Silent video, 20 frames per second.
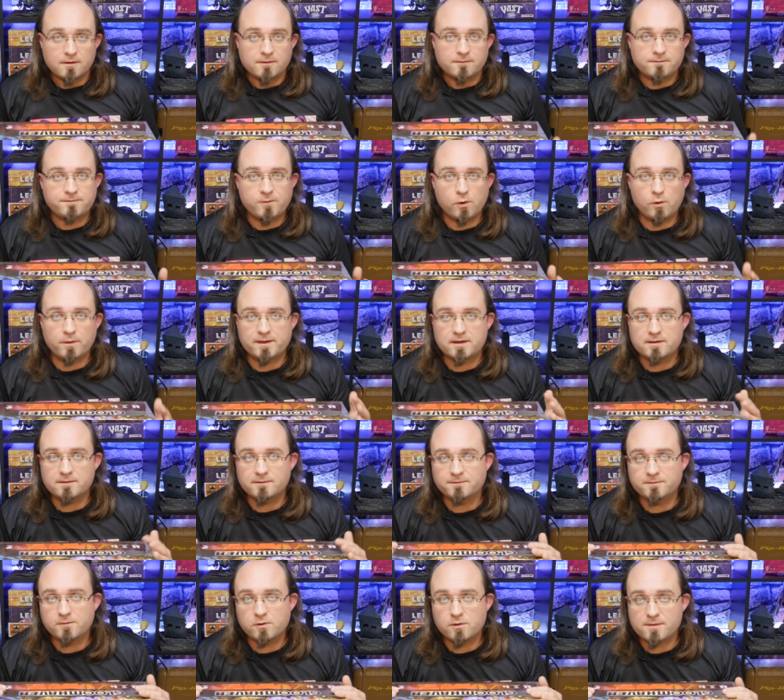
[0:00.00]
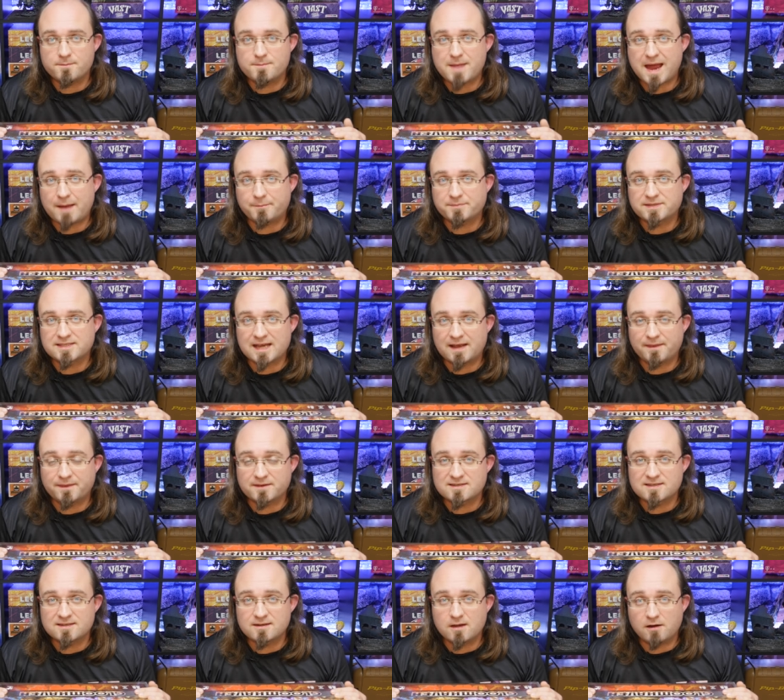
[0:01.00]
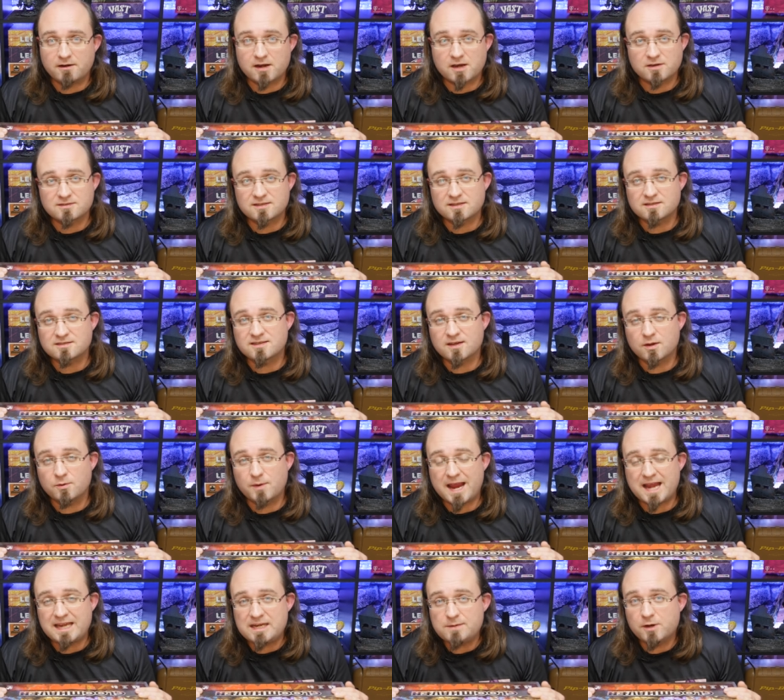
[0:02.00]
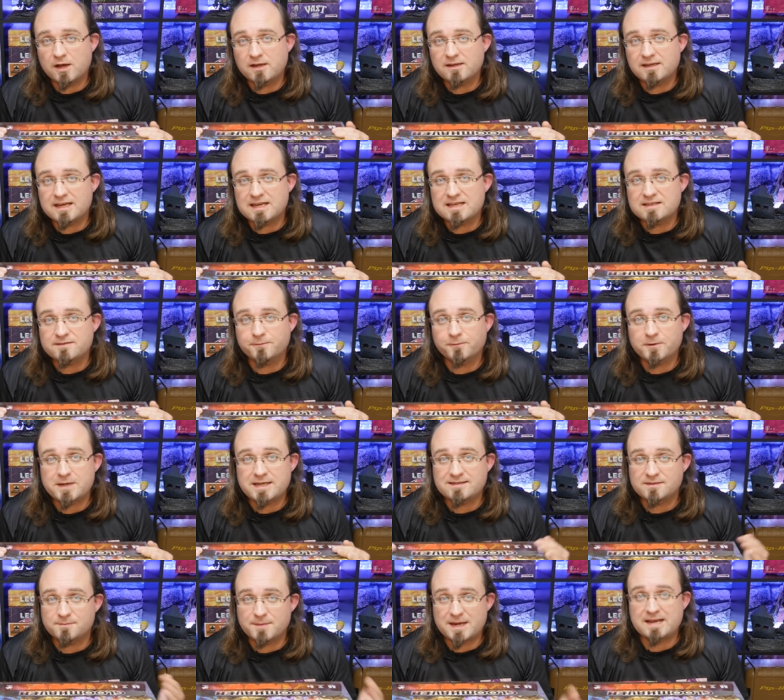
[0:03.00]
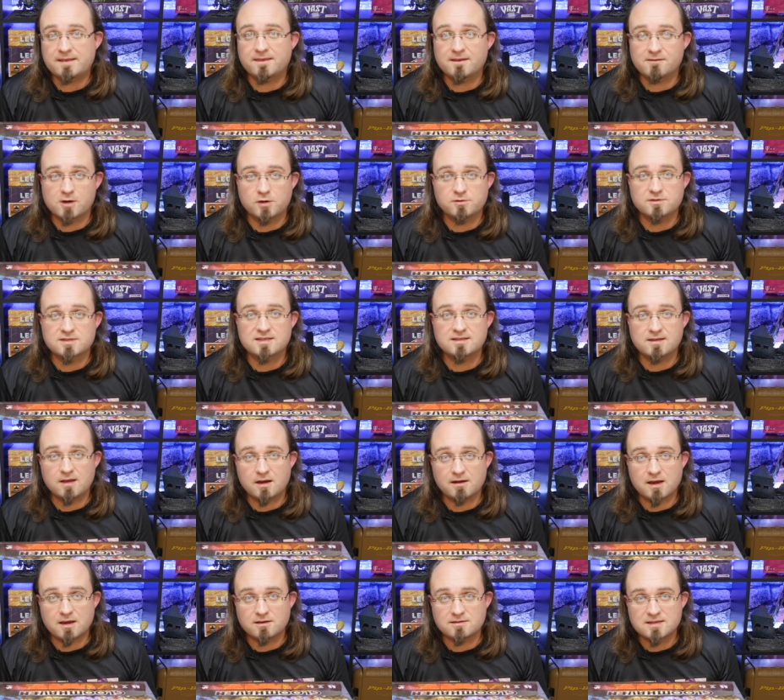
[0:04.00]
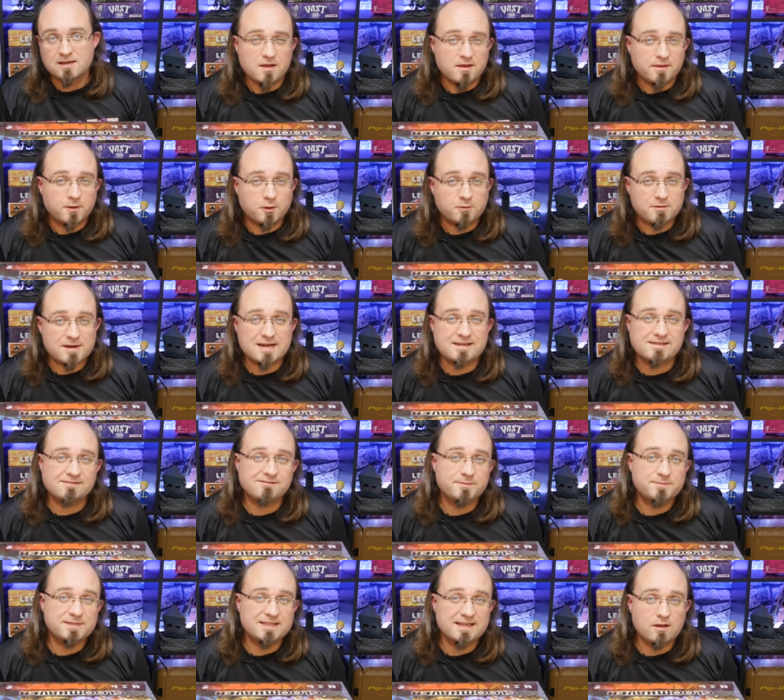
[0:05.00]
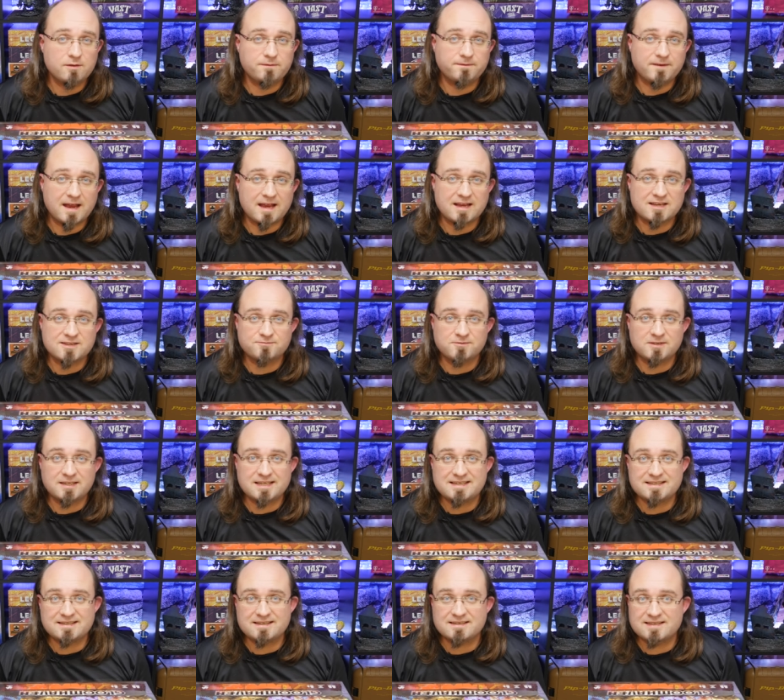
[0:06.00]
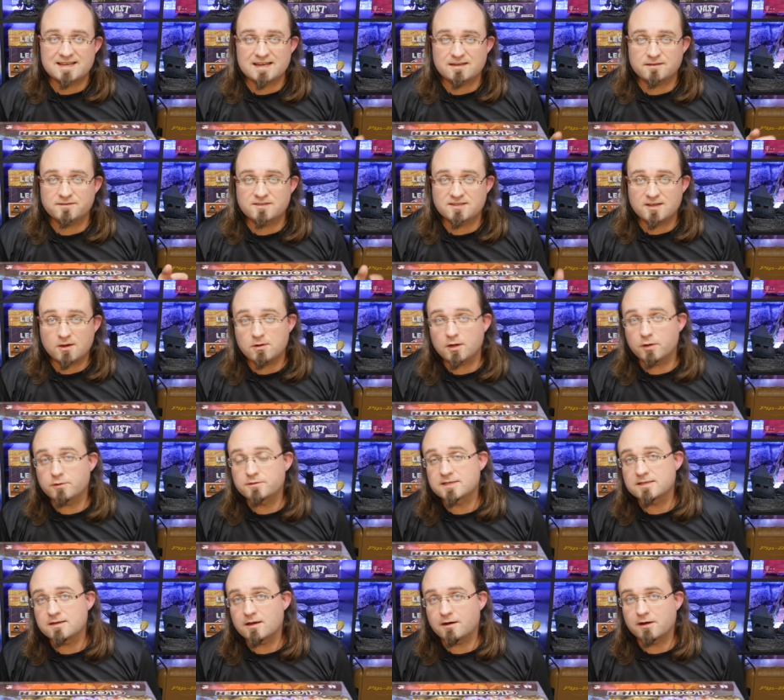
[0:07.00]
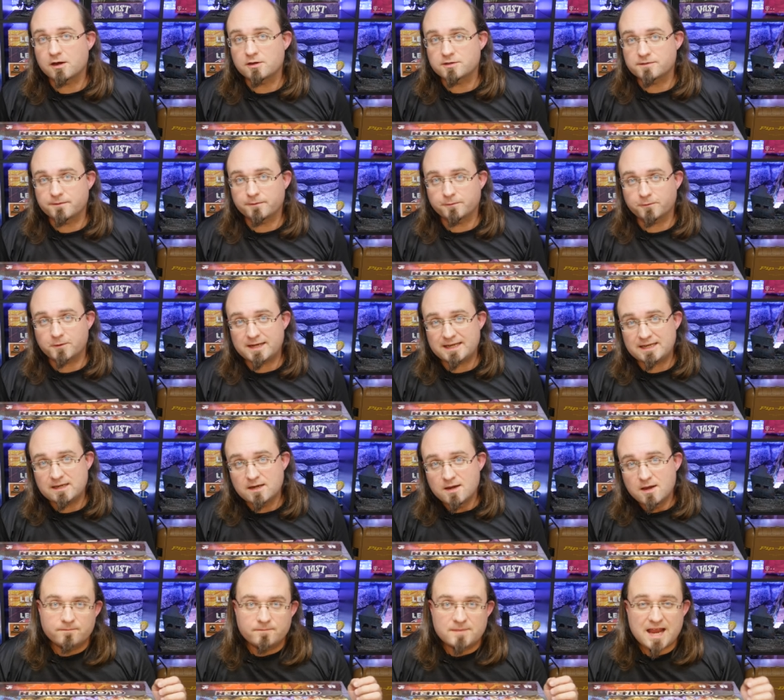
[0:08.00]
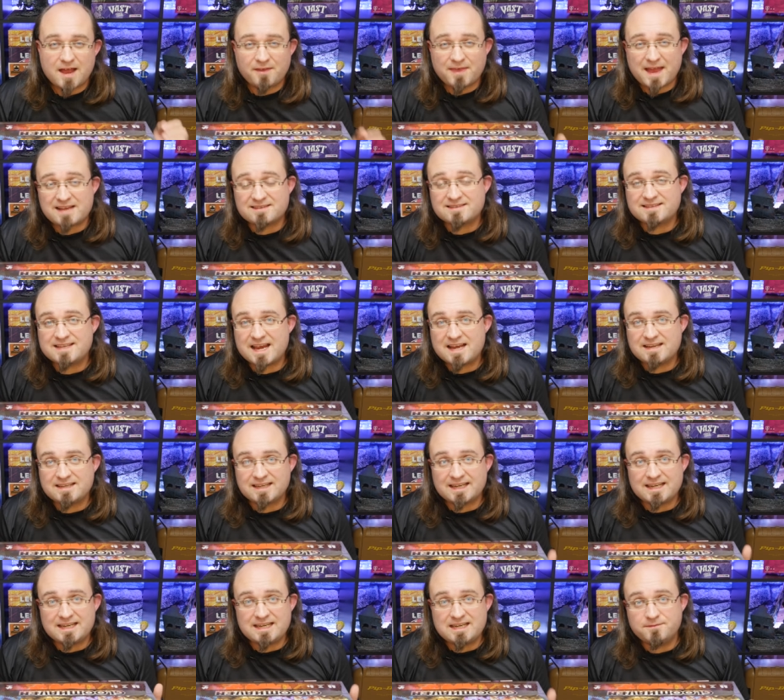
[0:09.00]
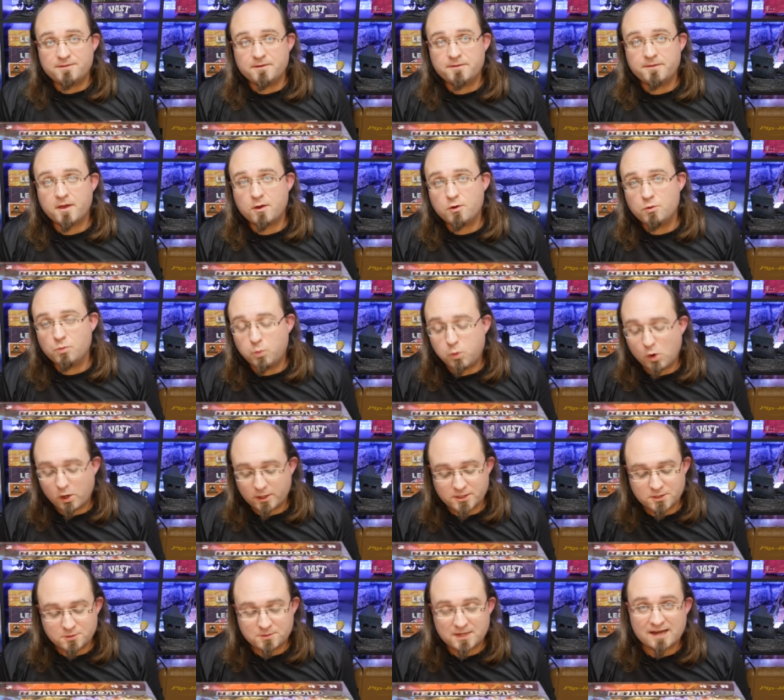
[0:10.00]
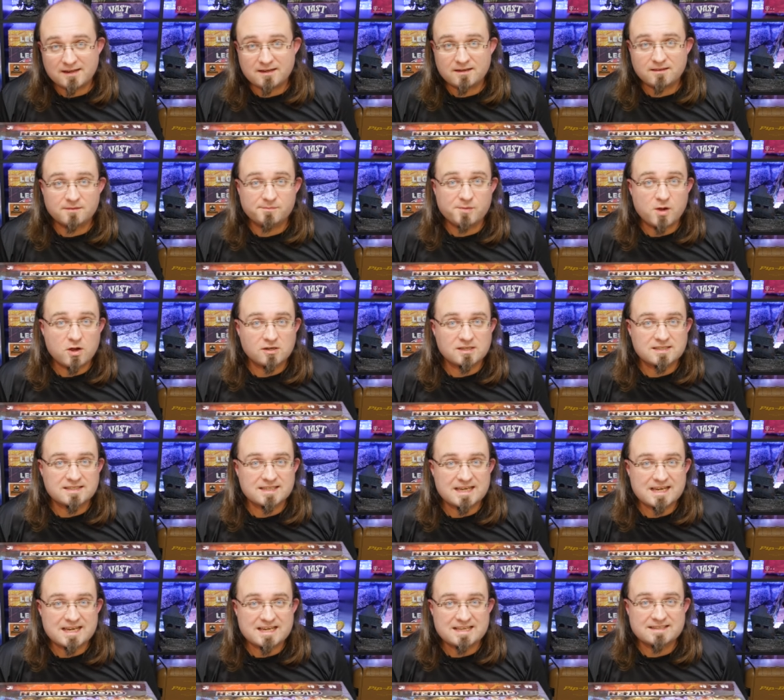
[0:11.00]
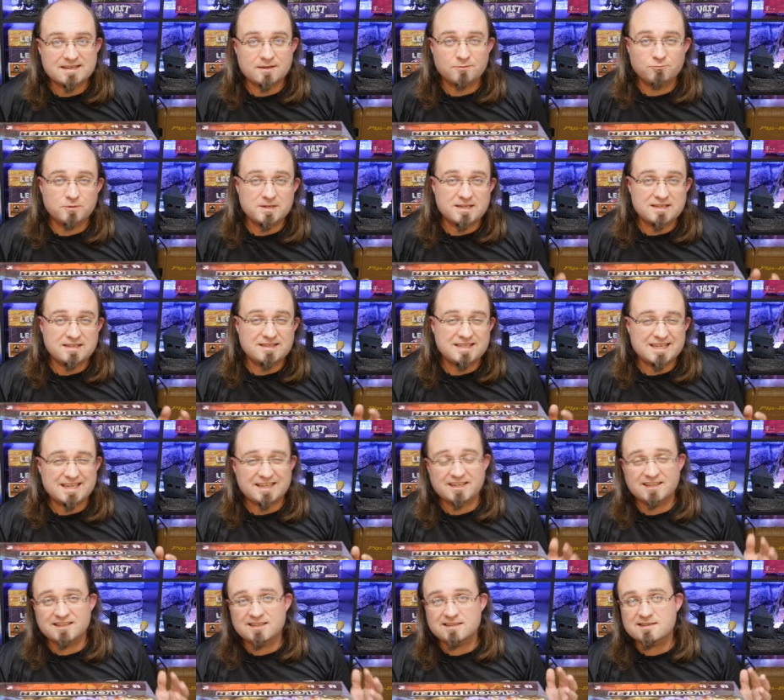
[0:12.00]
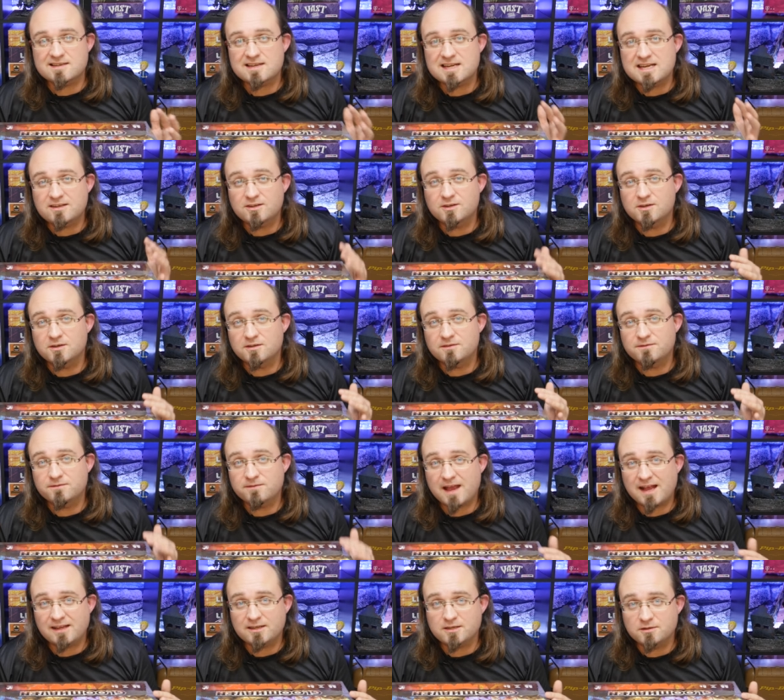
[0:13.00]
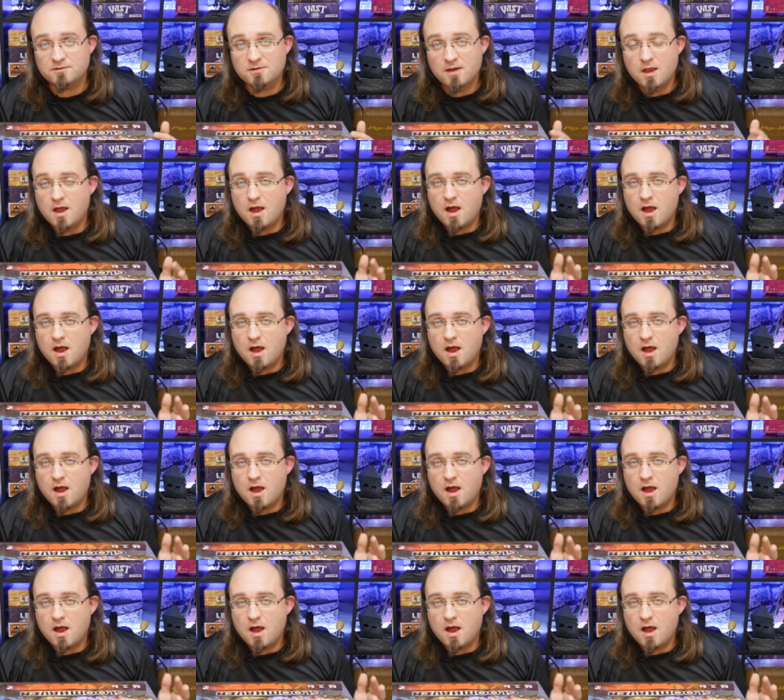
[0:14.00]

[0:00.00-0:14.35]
for the maps and the scenarios, so anyone is free to make their own scenarios. The creator himself has released a set of solo scenarios for free. Now that said, even though what you get in the box is ridiculously good value,